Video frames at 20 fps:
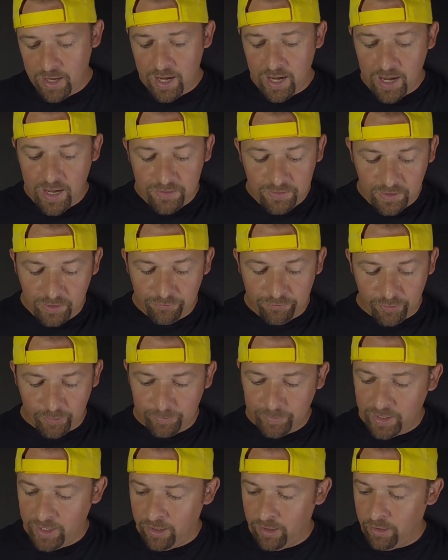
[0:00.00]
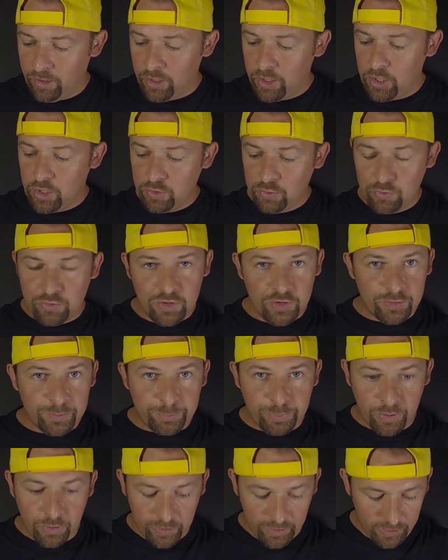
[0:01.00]
And then from there, you just
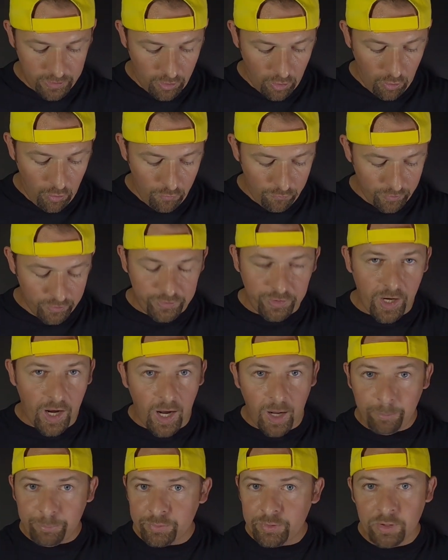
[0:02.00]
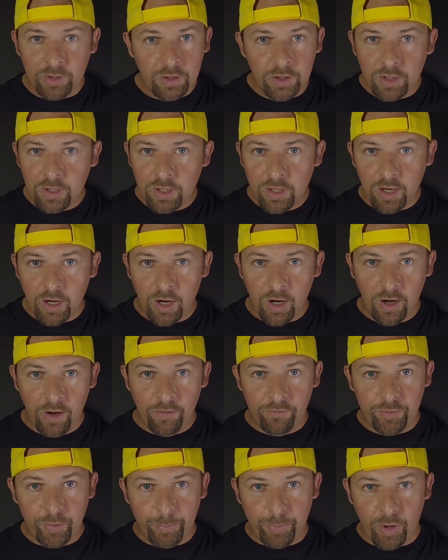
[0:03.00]
put it over top
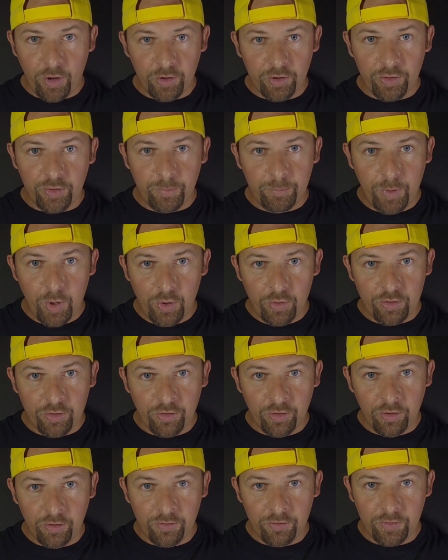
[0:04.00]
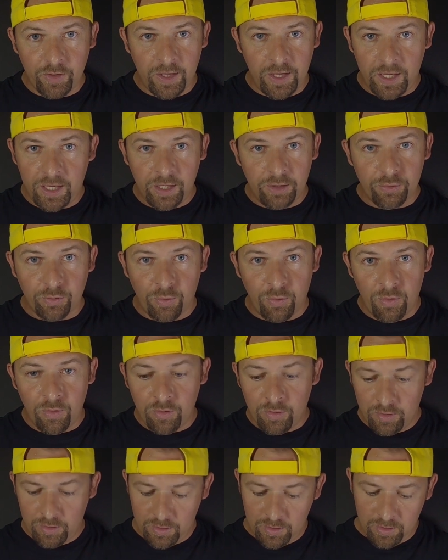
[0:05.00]
of the part of the motor, the handle,
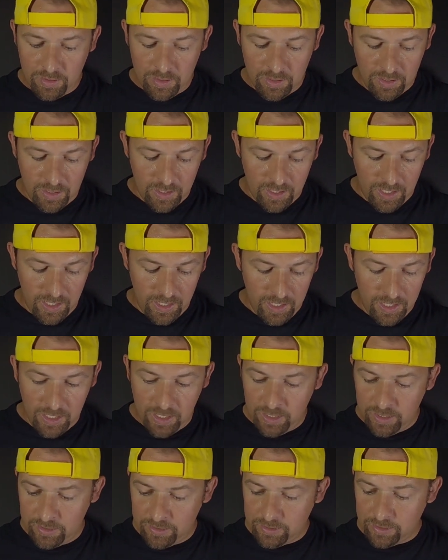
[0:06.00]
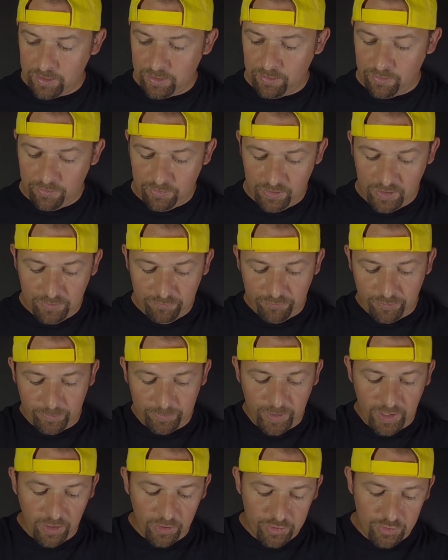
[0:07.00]
and then from
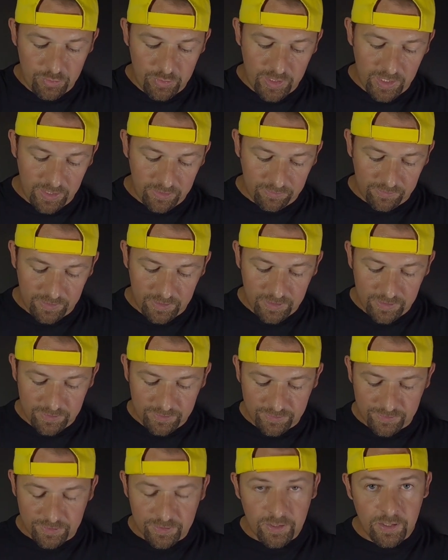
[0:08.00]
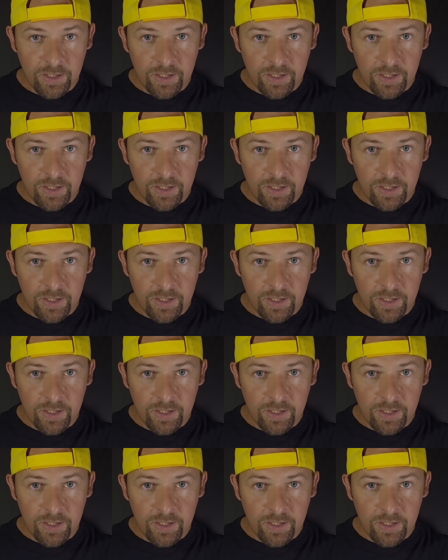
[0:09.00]
there you get these